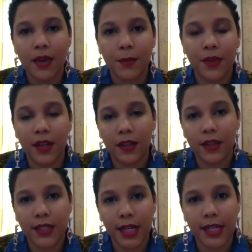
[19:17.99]
But then I think
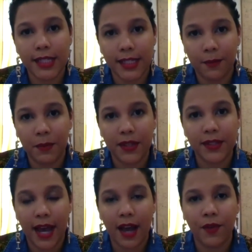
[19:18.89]
the second step is
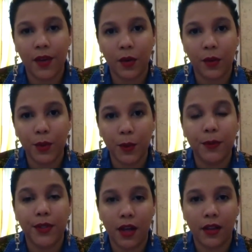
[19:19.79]
having a super
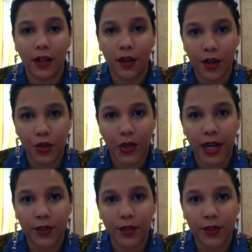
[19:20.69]
solid contract.